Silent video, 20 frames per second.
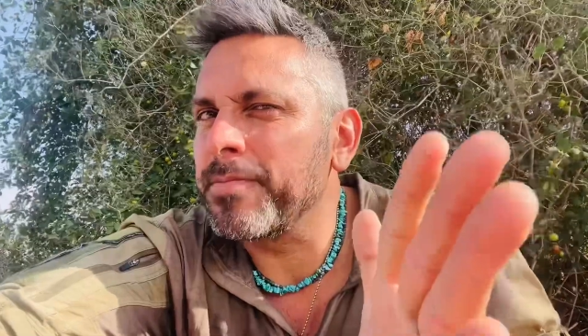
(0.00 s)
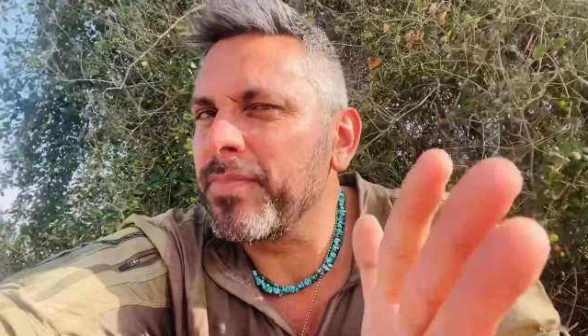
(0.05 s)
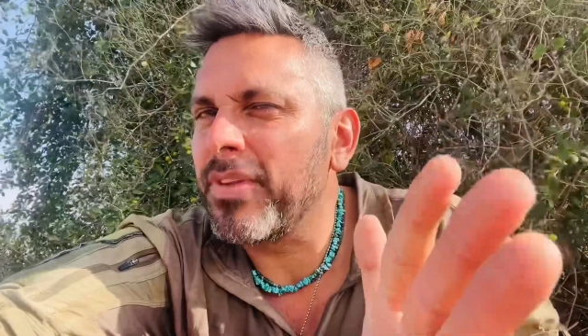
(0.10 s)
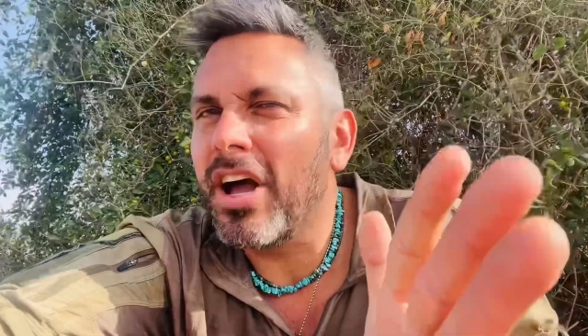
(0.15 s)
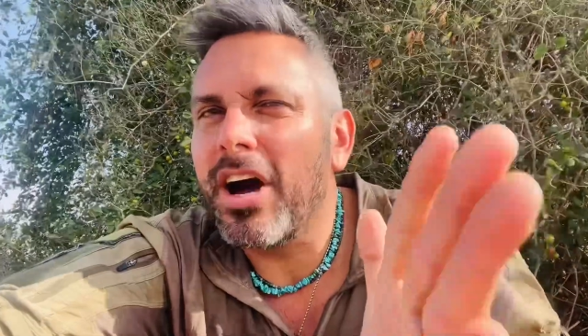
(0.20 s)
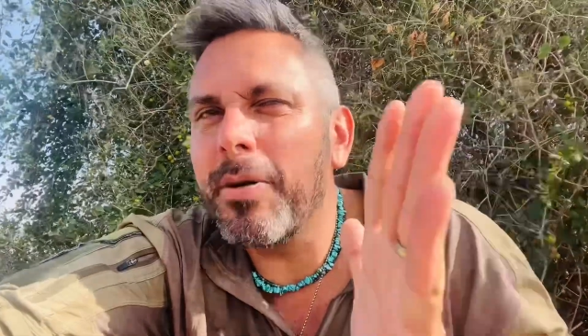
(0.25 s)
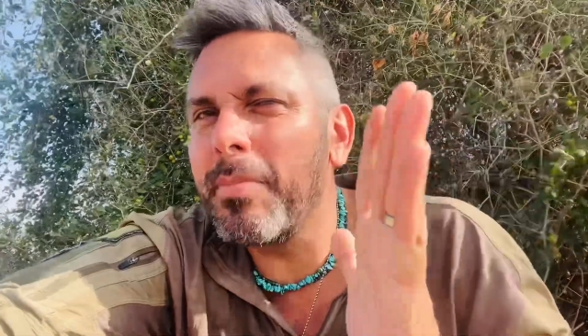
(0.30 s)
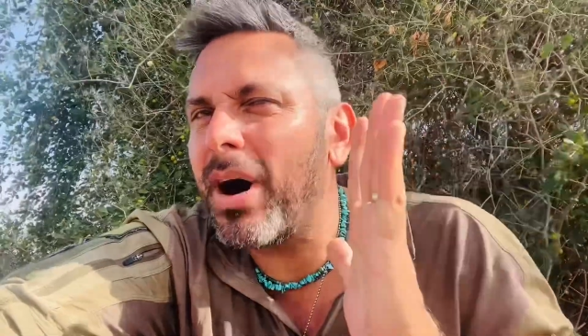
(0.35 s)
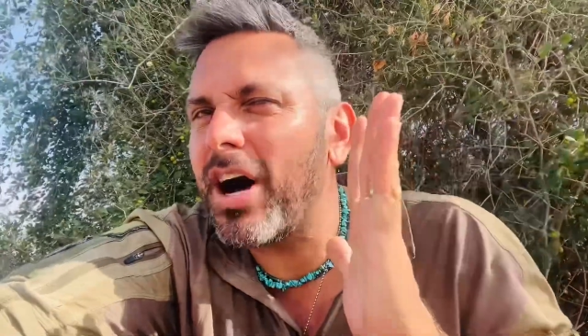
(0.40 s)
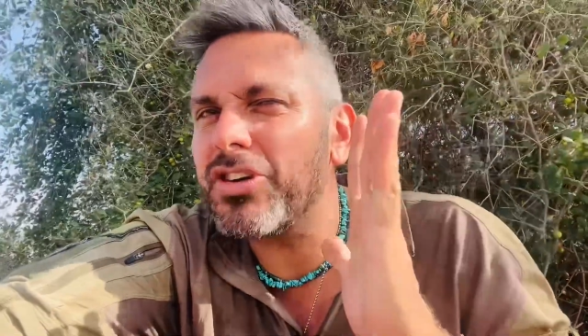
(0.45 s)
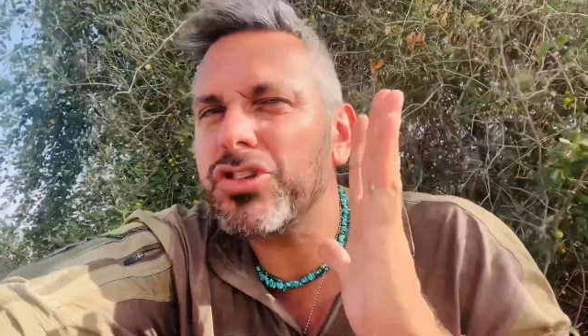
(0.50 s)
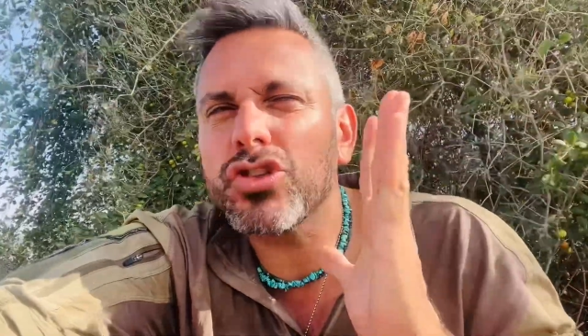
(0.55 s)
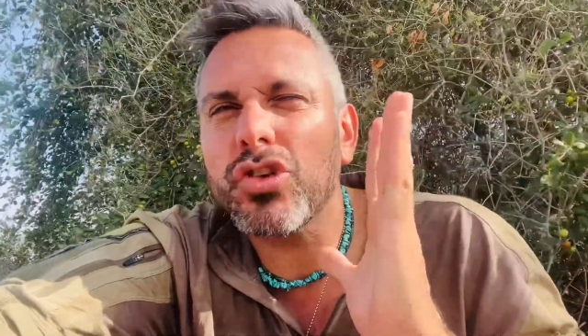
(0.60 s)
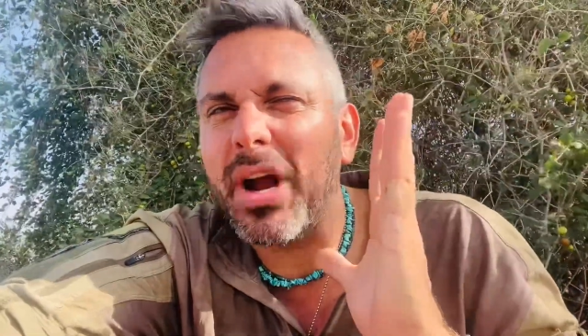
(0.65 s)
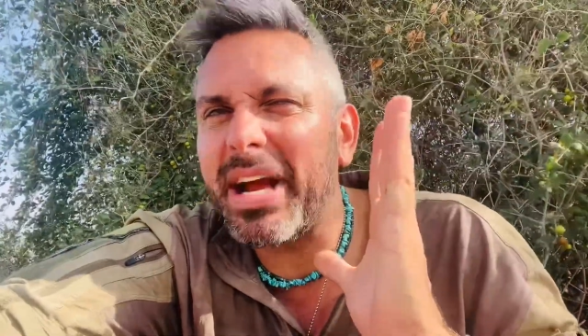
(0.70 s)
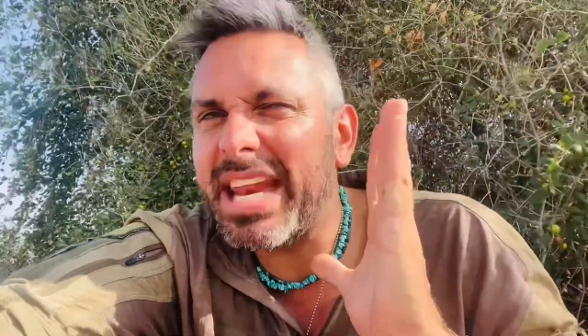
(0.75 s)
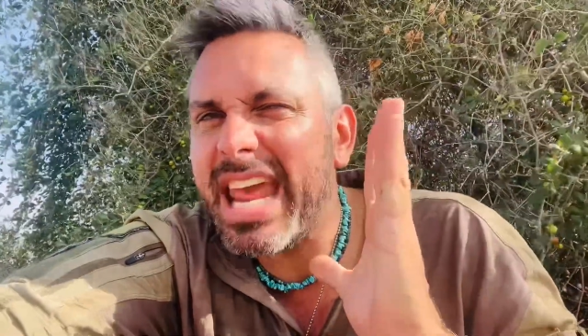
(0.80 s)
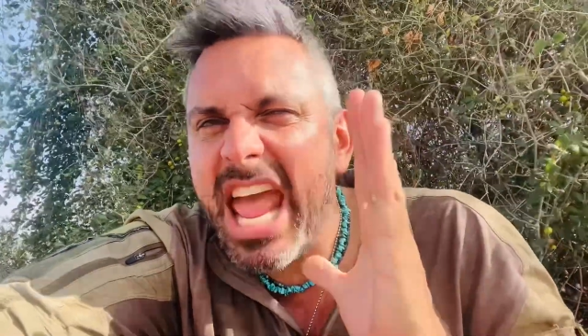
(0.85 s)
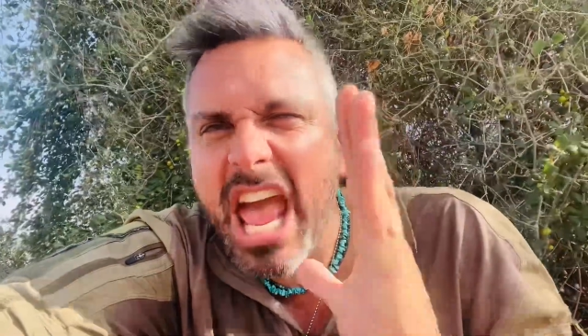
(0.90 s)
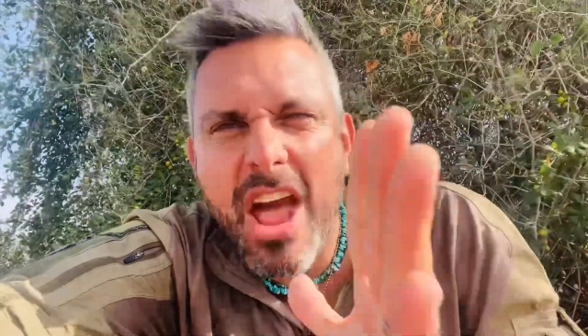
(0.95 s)
Hamas
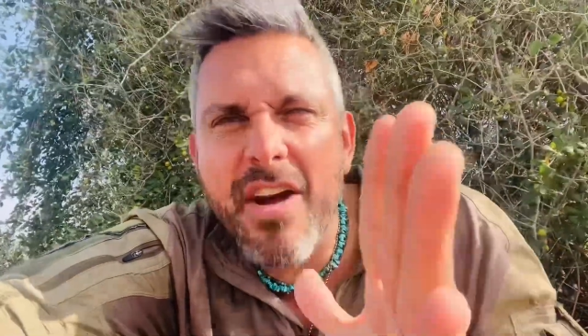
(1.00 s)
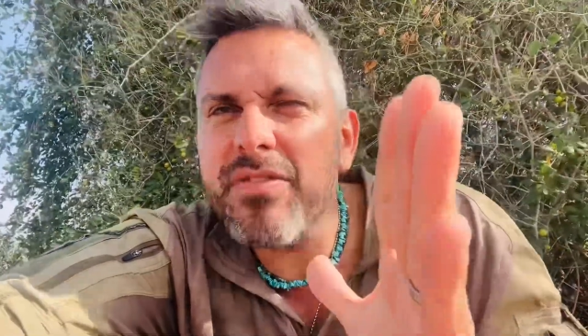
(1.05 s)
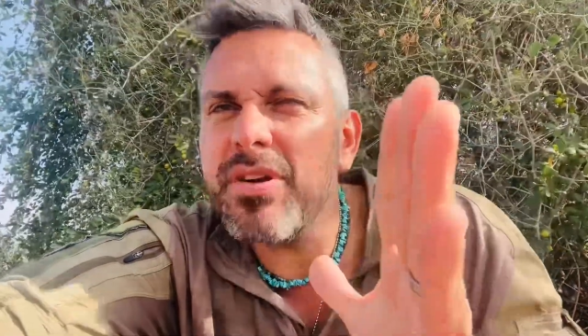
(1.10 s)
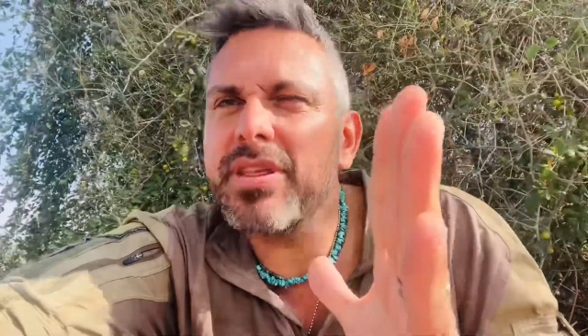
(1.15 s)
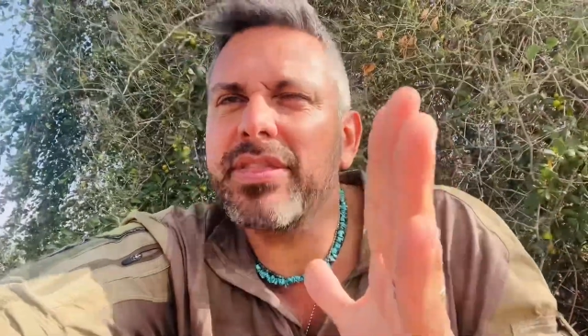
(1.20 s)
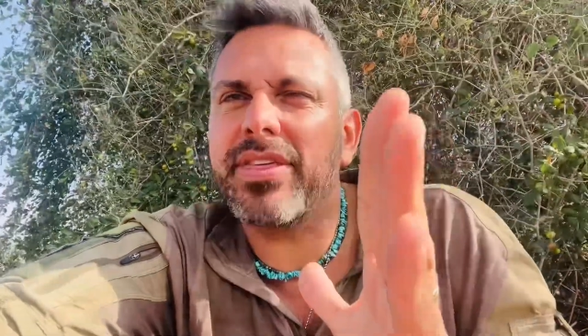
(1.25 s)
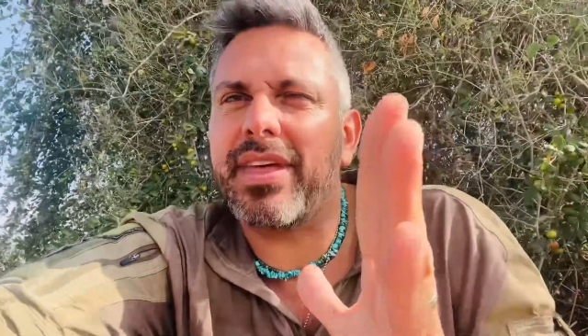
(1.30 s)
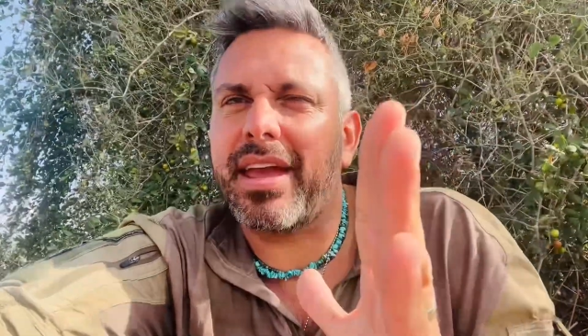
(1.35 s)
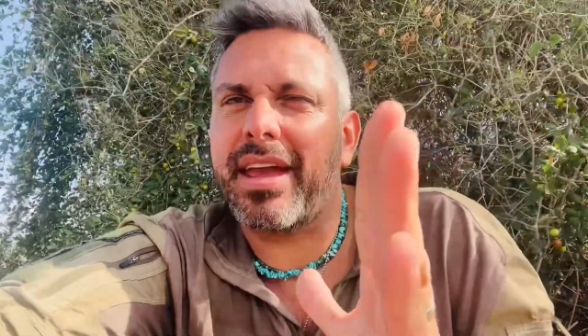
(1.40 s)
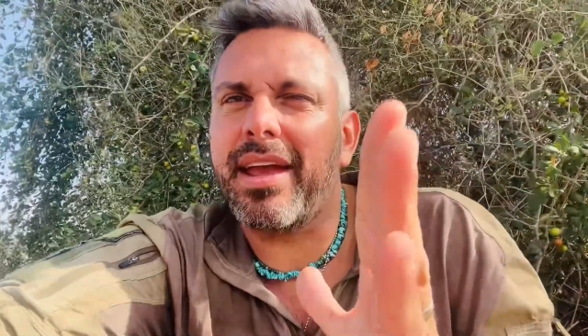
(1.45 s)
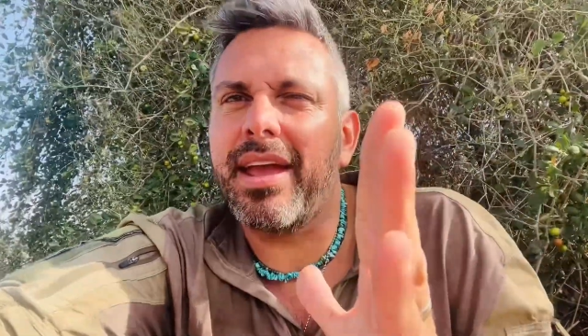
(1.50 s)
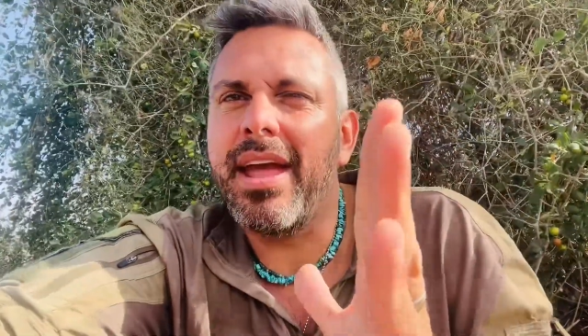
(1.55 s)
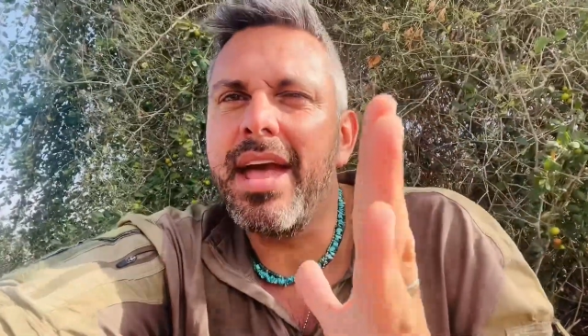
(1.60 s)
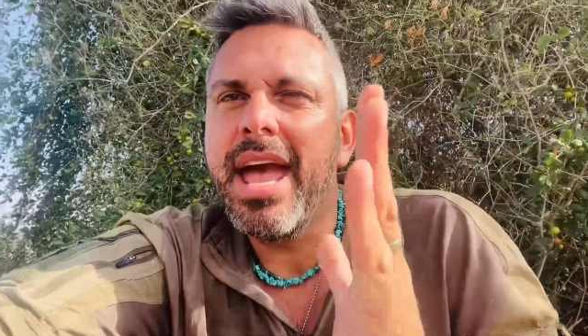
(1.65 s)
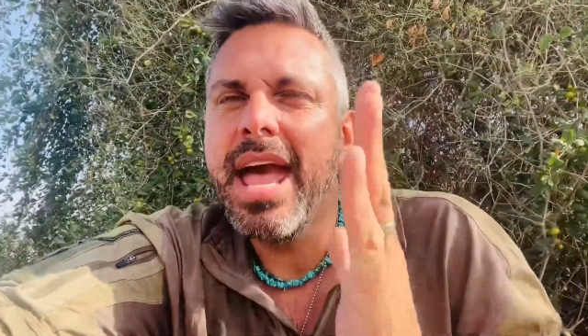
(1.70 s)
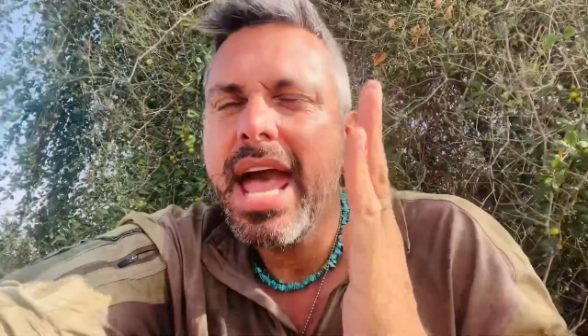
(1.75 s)
tried everything